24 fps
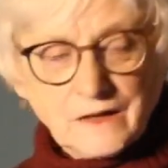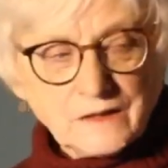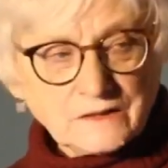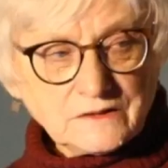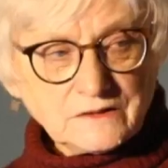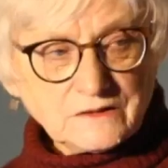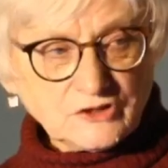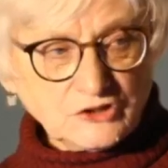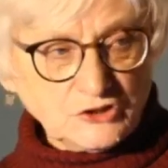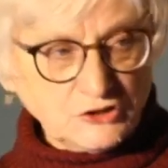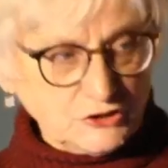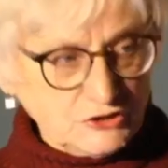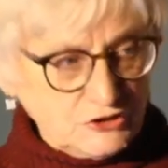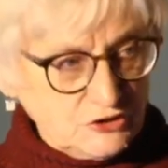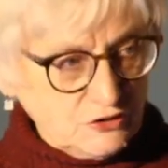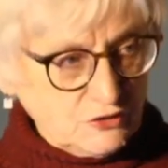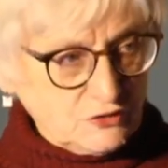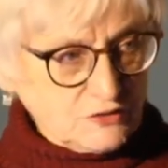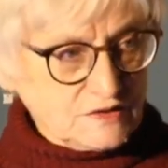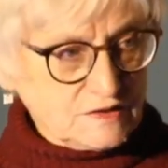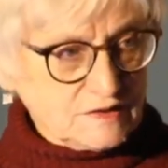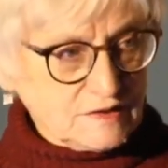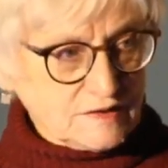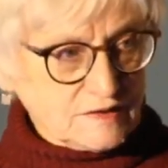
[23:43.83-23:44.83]
The good
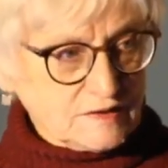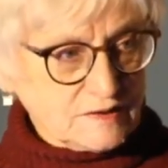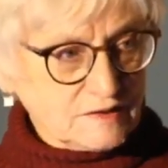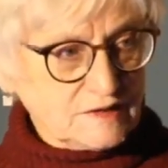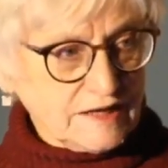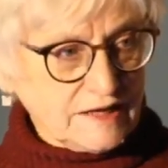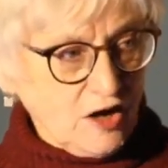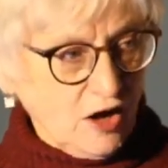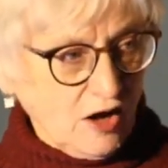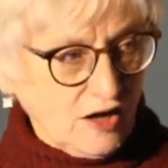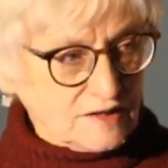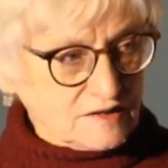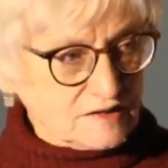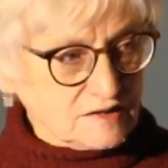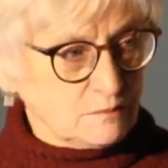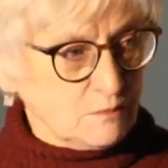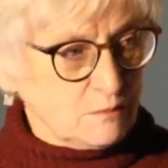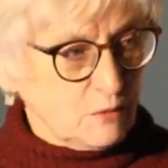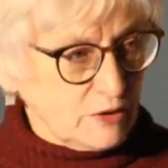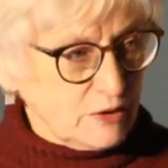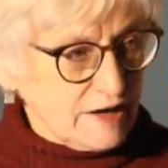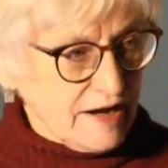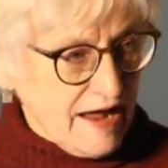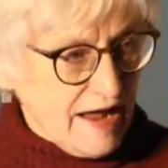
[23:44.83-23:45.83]
news is they cost
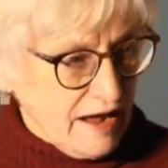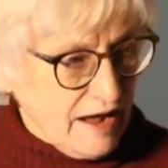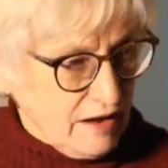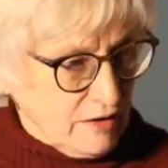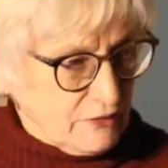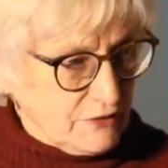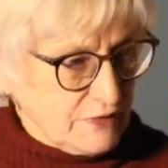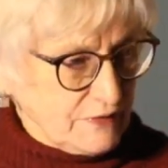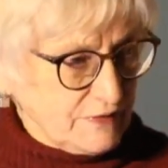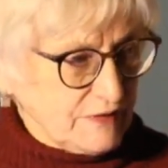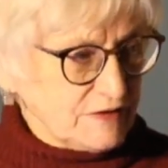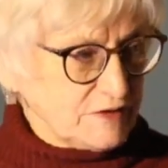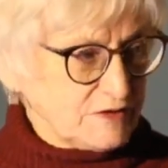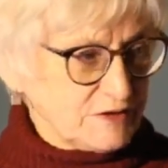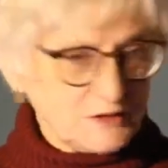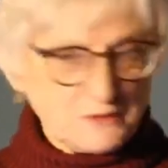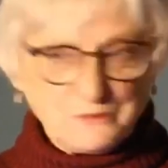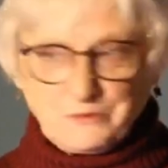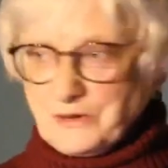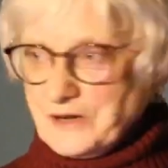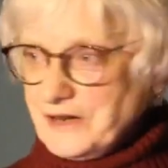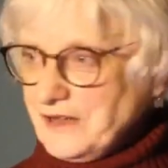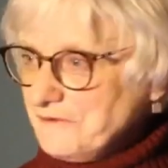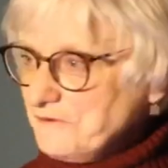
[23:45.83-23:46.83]
more now than they did
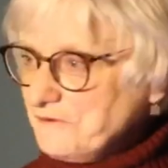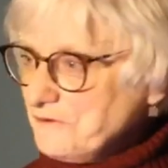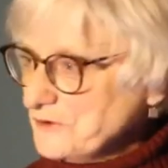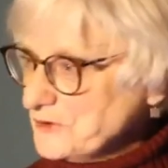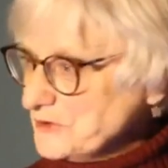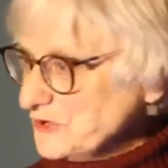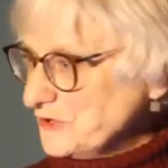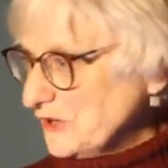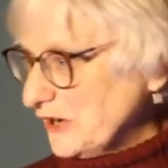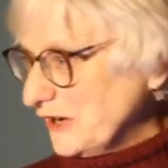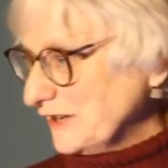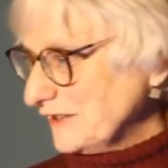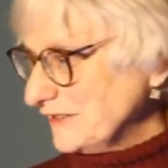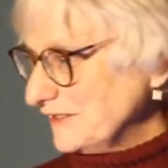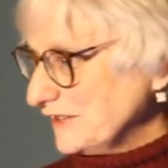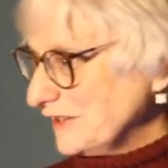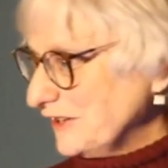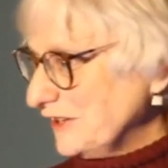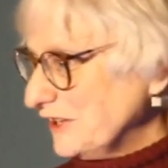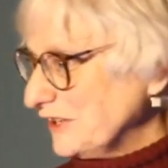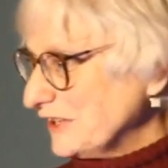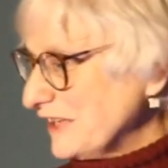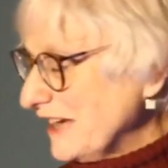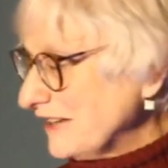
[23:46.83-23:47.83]
when I first started to
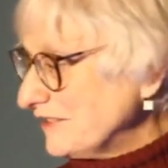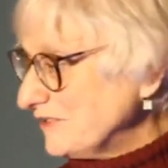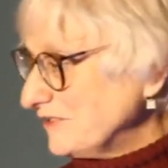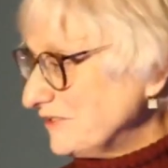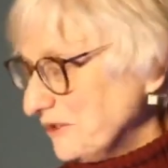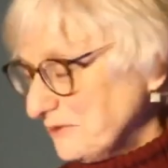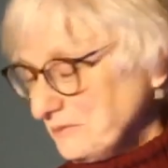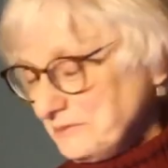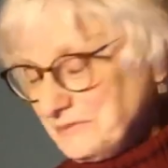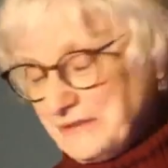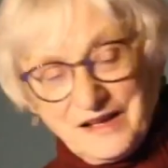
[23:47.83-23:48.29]
collect them